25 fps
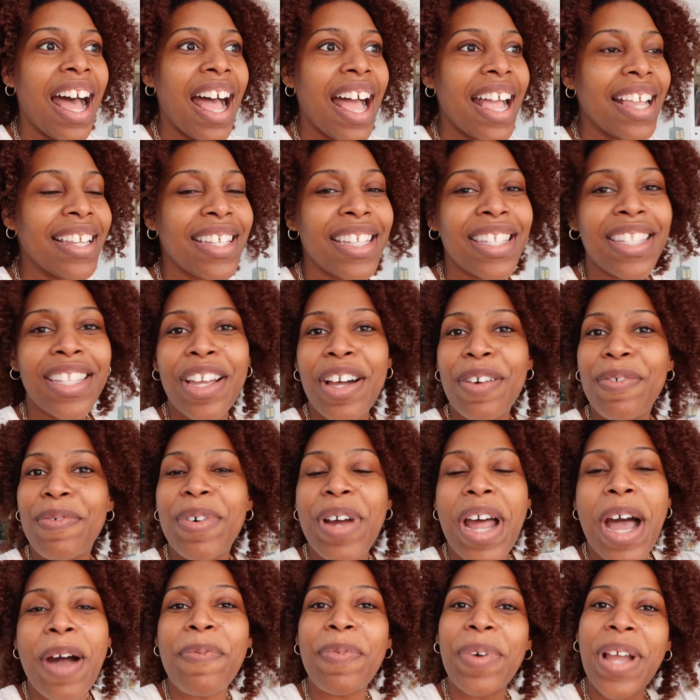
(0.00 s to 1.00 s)
I just don't
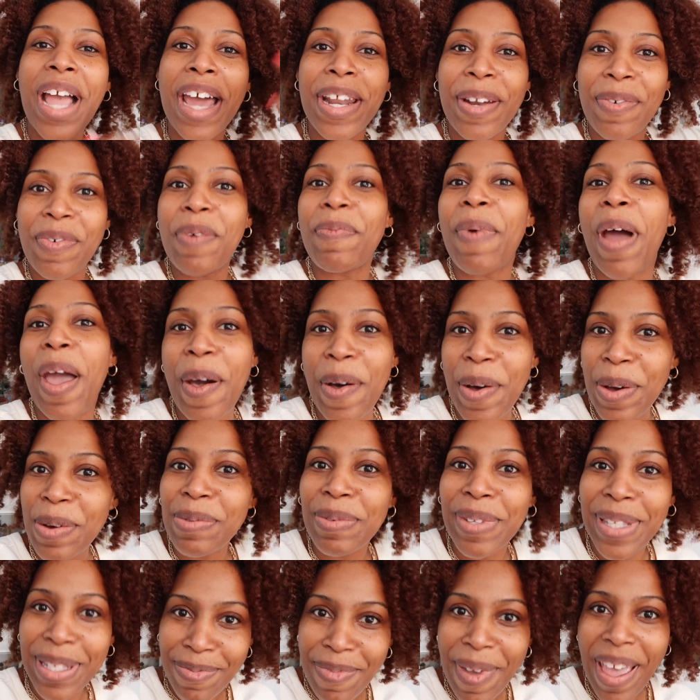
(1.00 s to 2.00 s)
want, I kind of want my
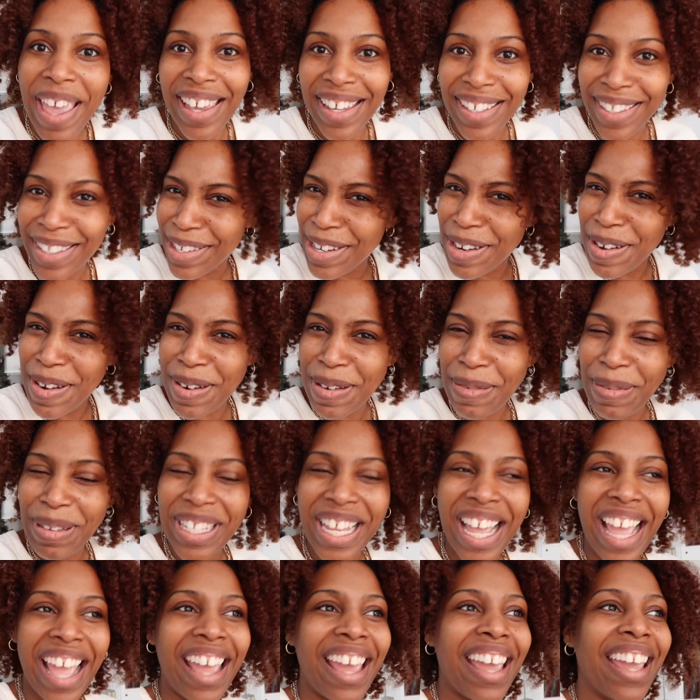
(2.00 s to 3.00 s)
own space, you know what I'm
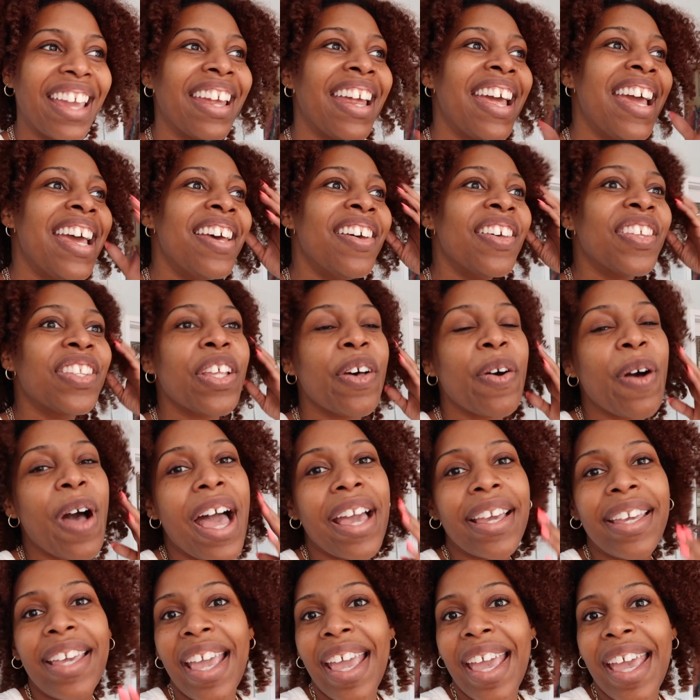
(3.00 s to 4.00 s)
saying? So
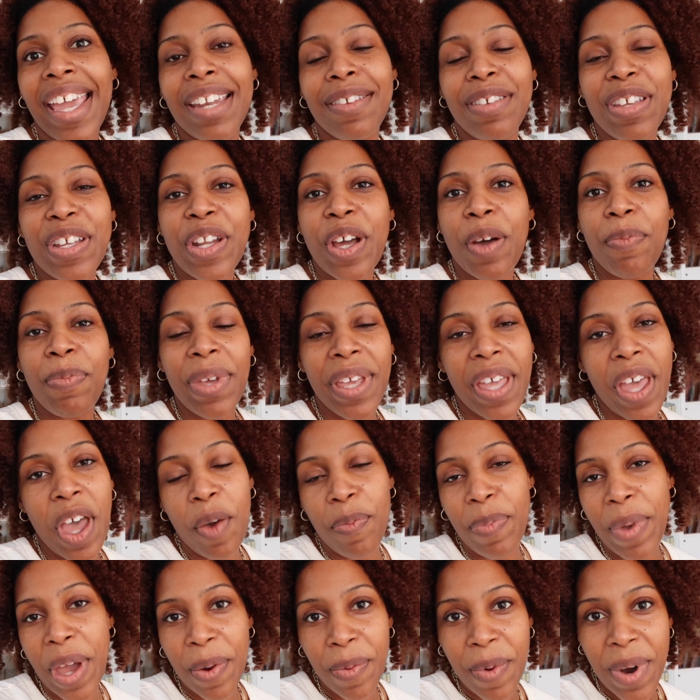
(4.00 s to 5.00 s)
I can't, you know, be
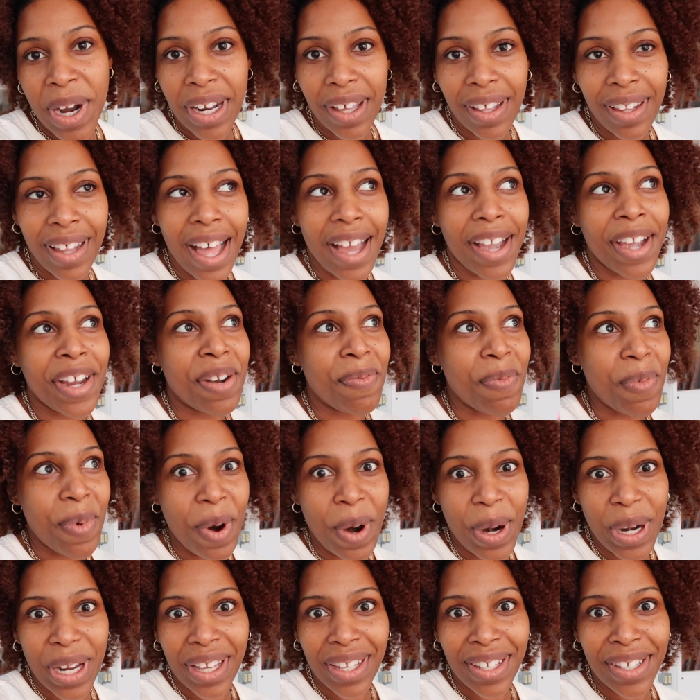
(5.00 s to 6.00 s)
up at one o'clock in the
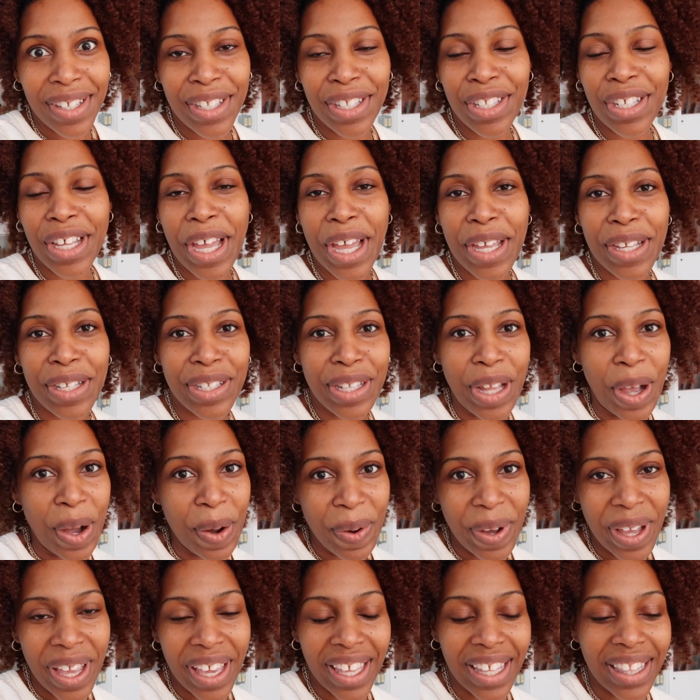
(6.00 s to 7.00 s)
morning uh,
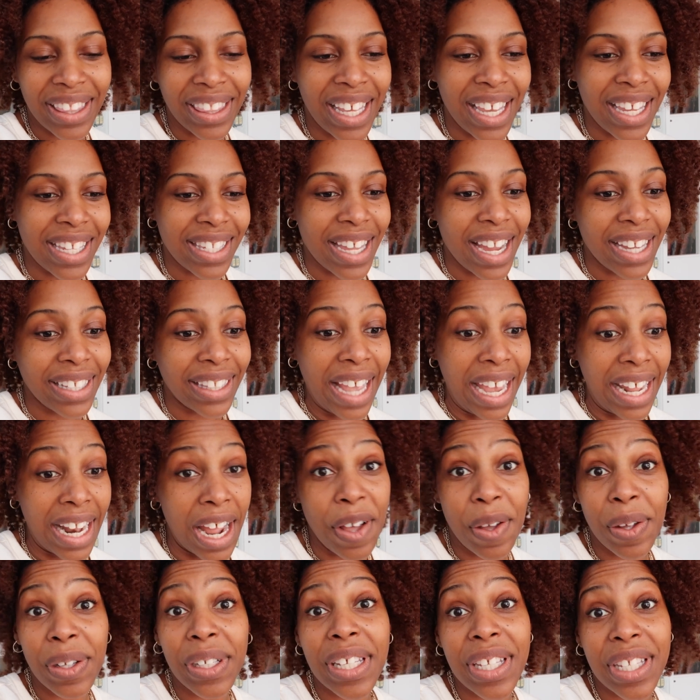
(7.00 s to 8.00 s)
sewing and things like that. I
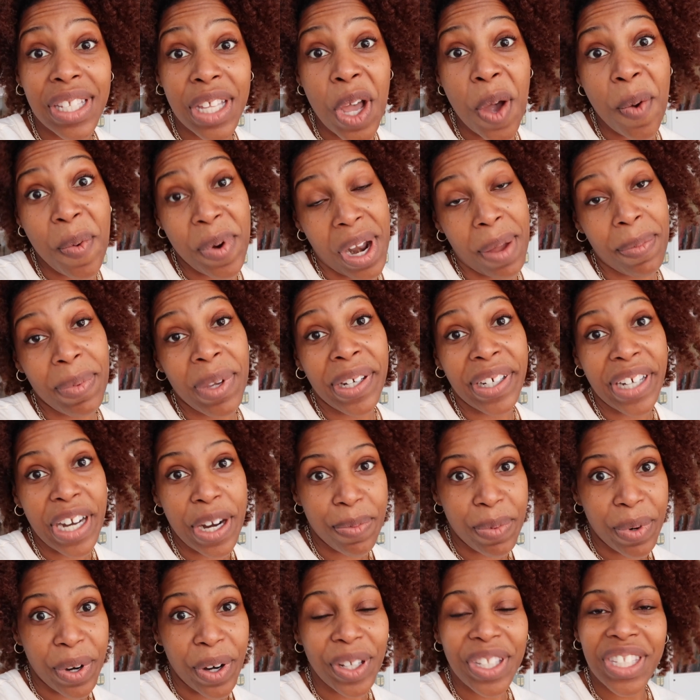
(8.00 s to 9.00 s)
only sew when I'm here
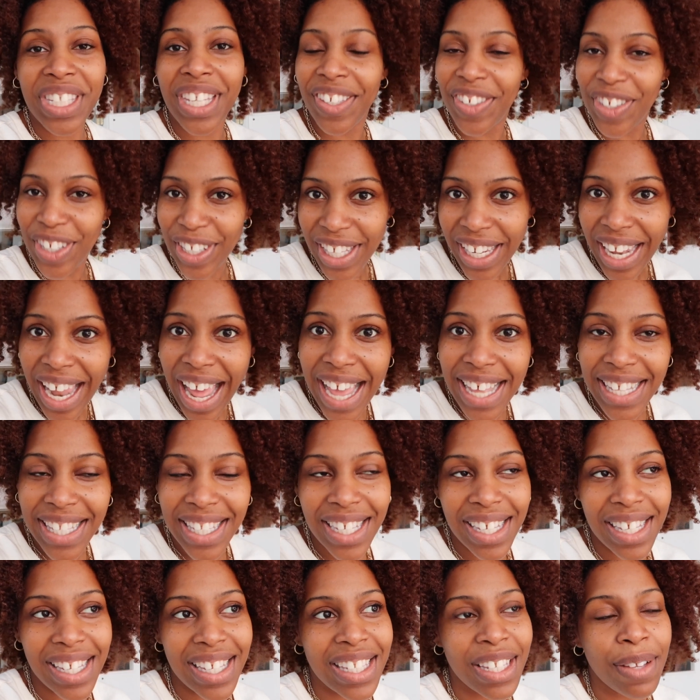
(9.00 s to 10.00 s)
at work teaching
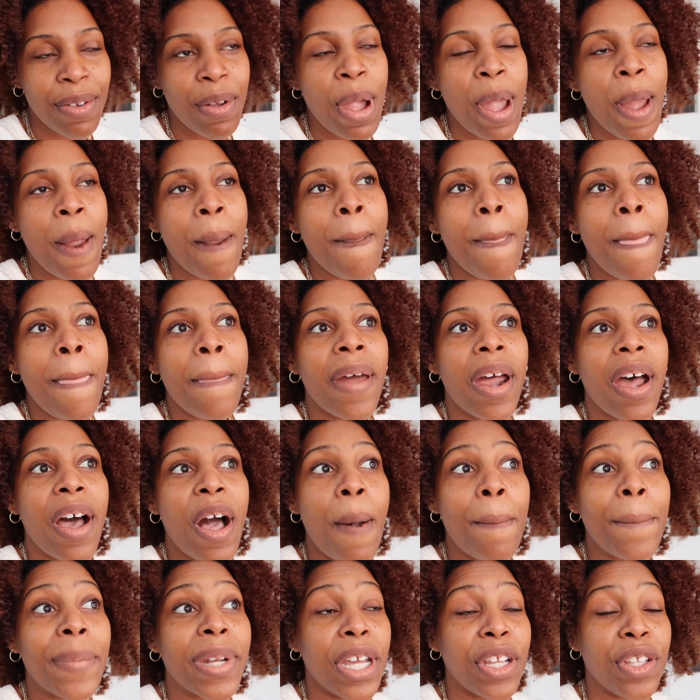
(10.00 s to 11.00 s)
classes.
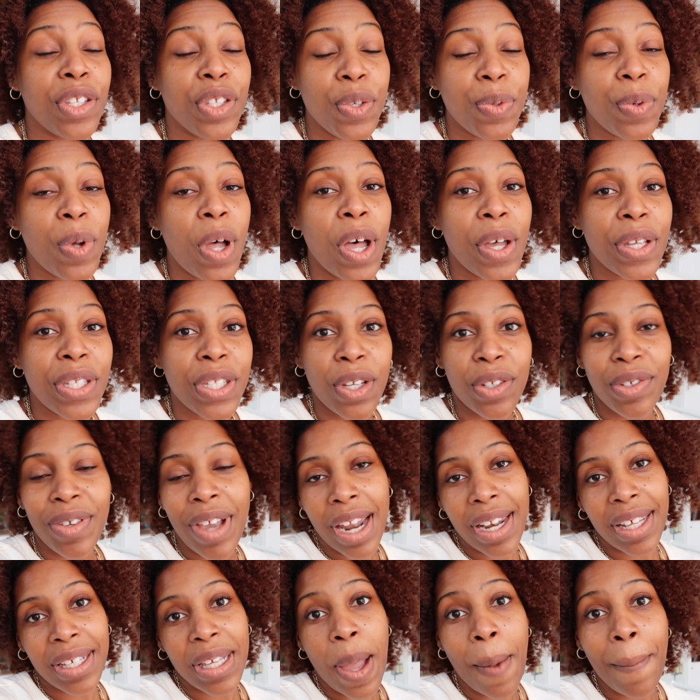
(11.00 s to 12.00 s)
Um, and I do also
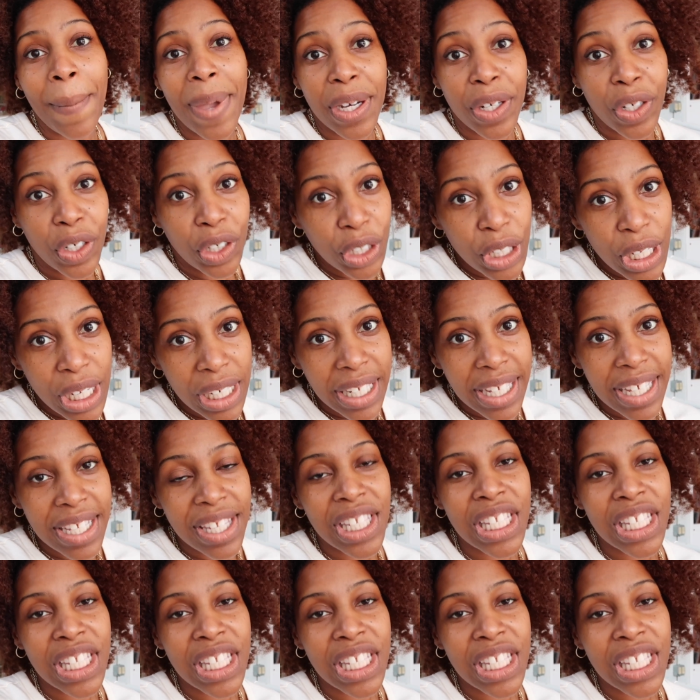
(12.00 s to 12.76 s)
try to come in early